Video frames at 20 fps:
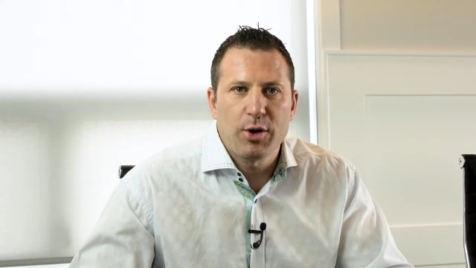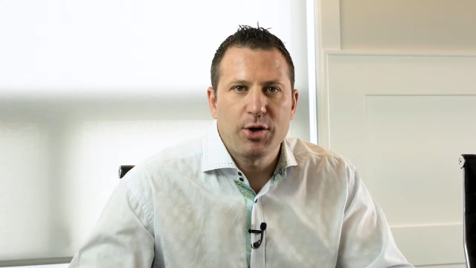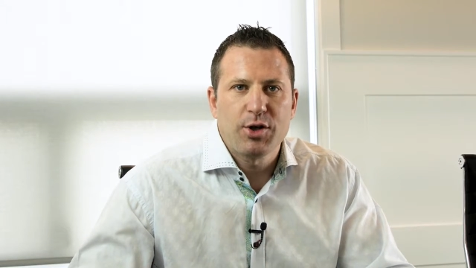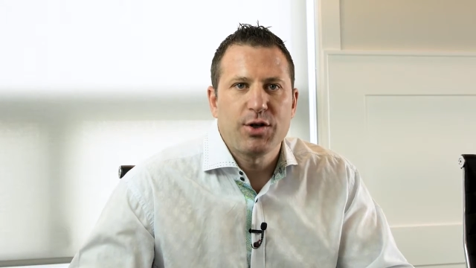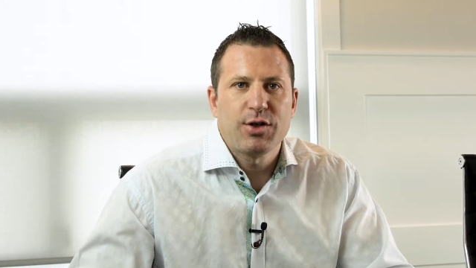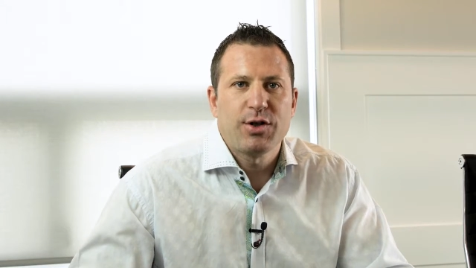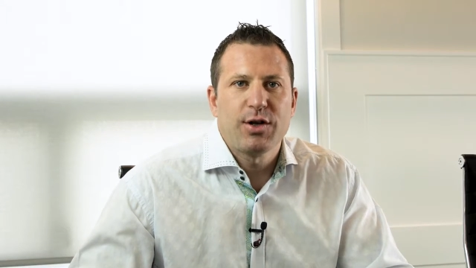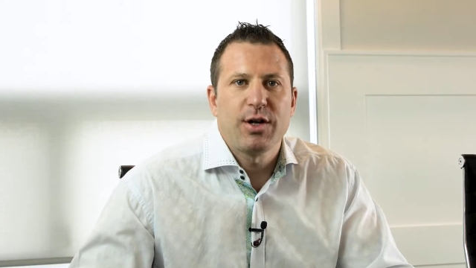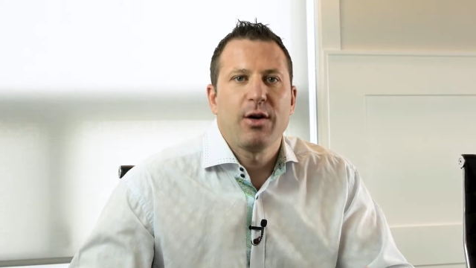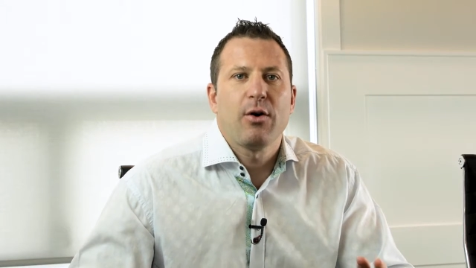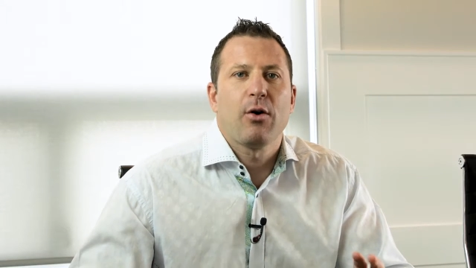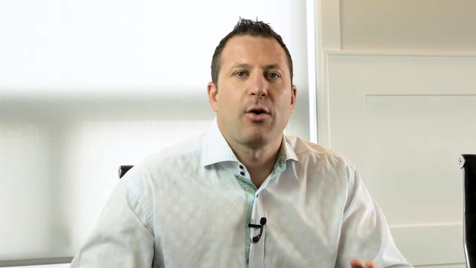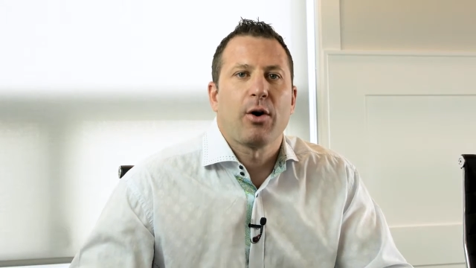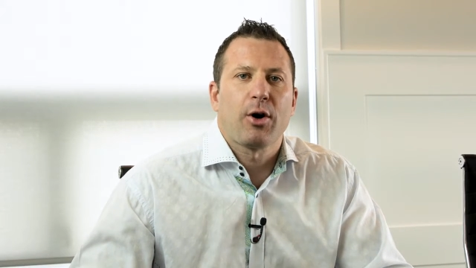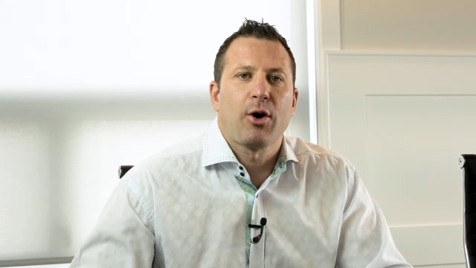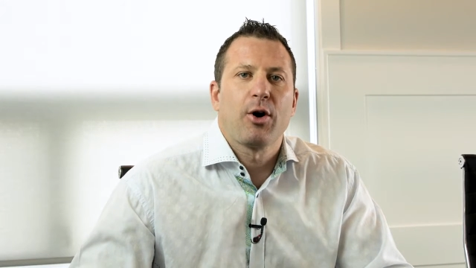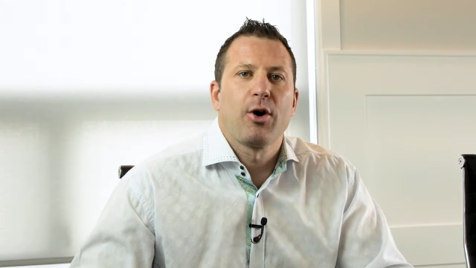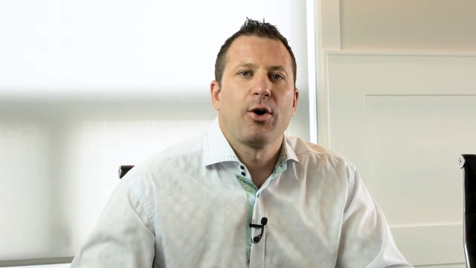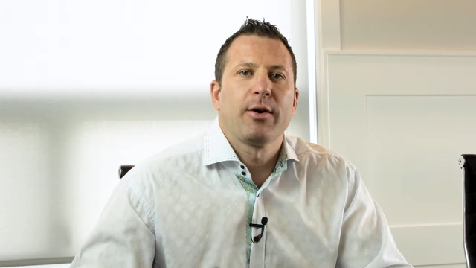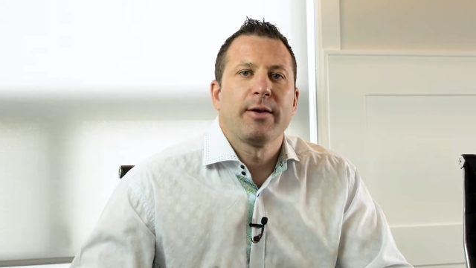purchasing,
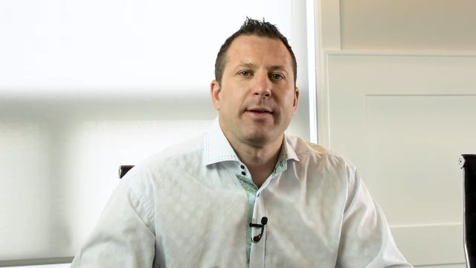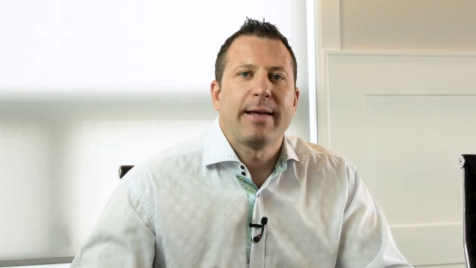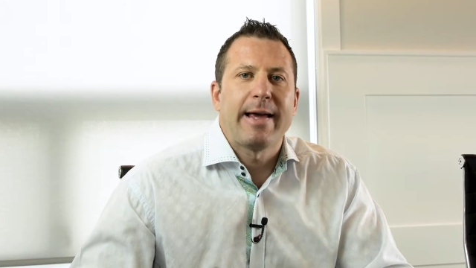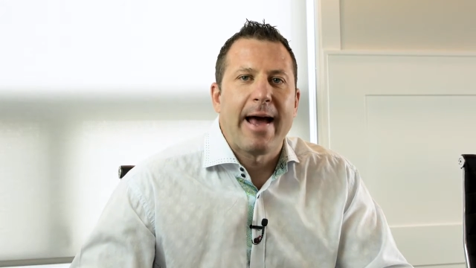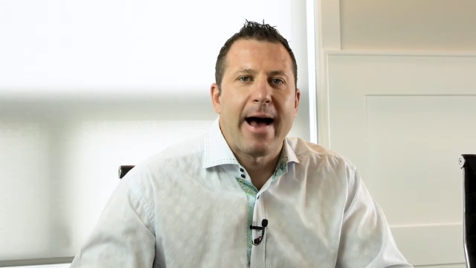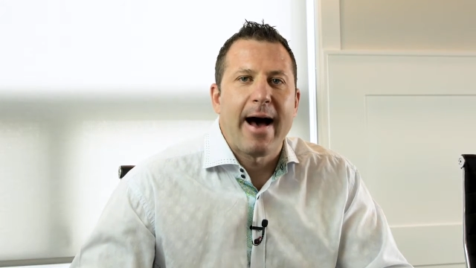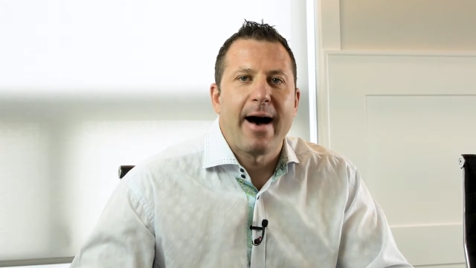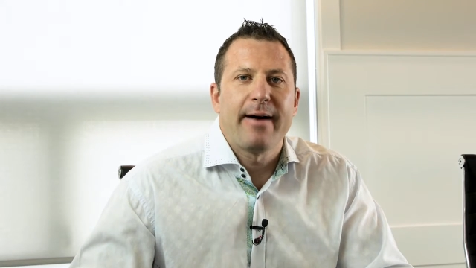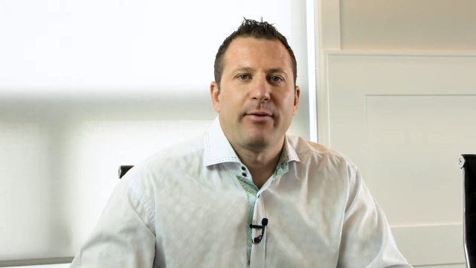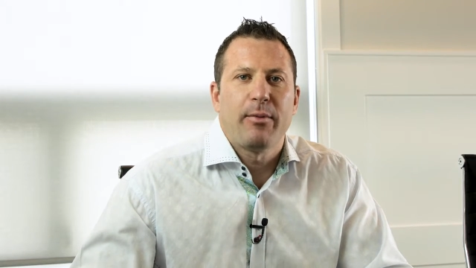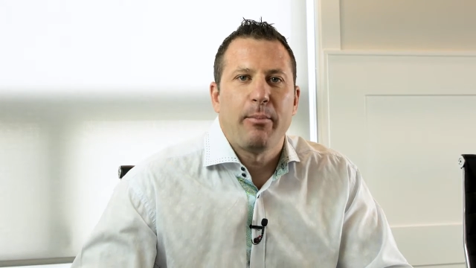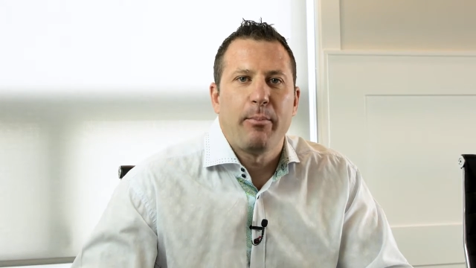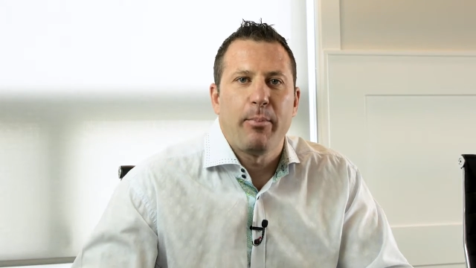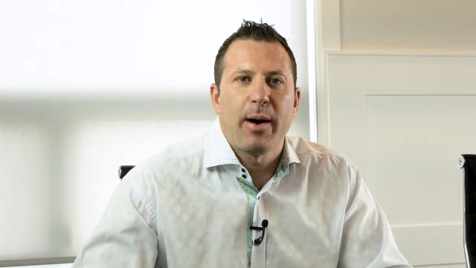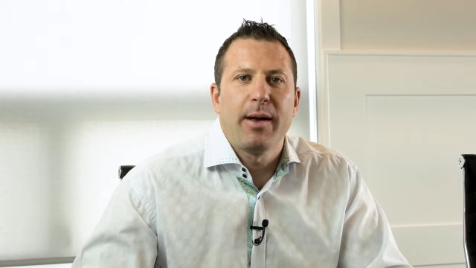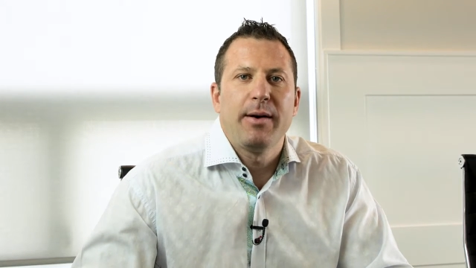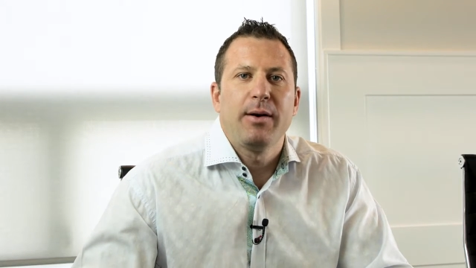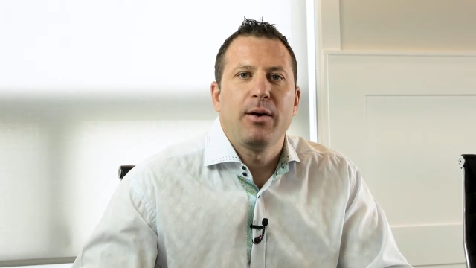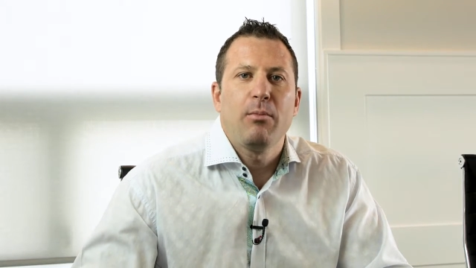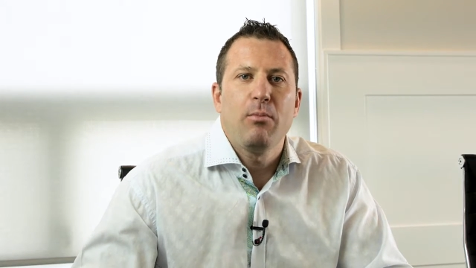or currently have a
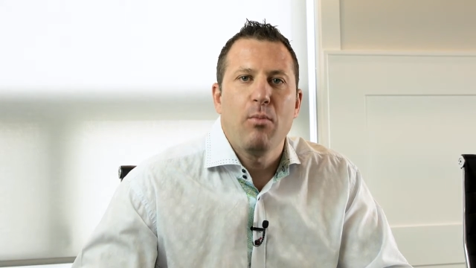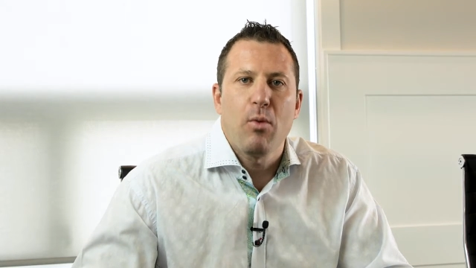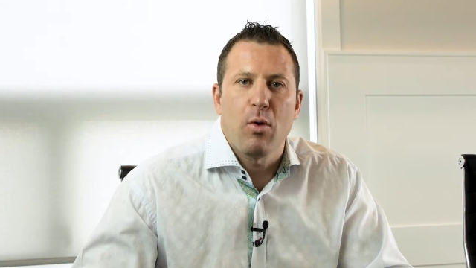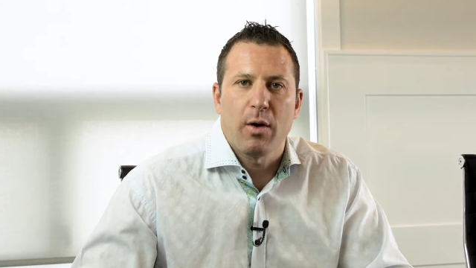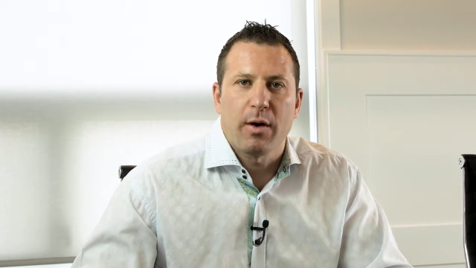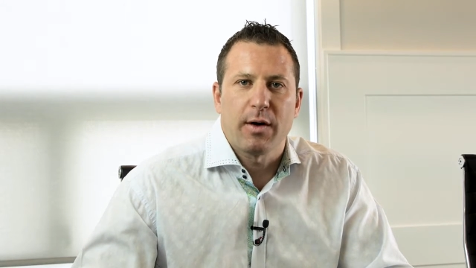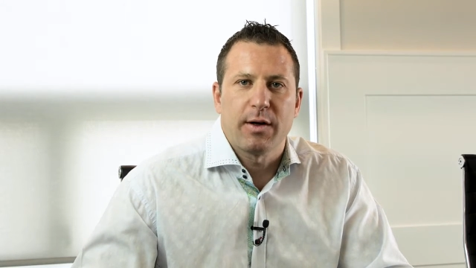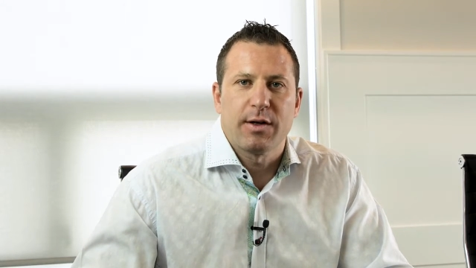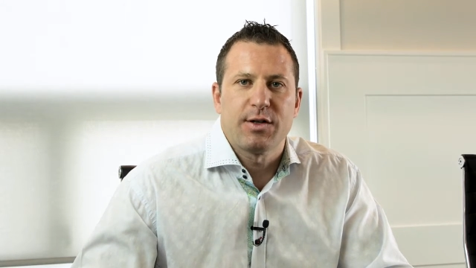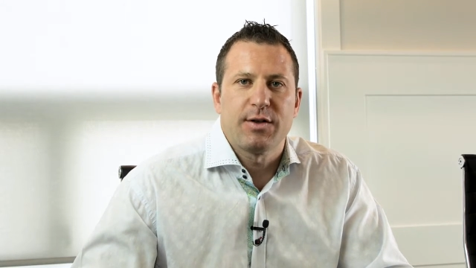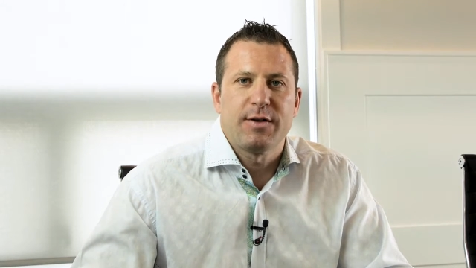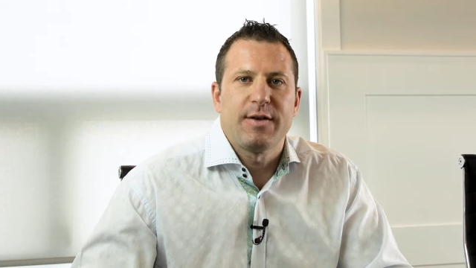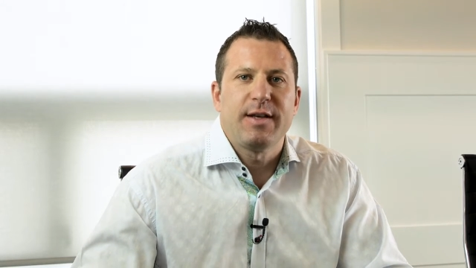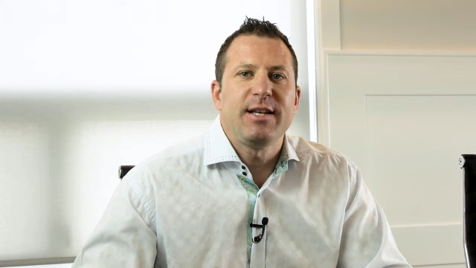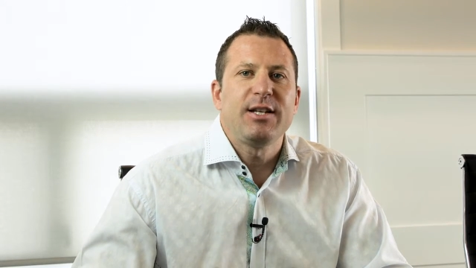bundle mortgage,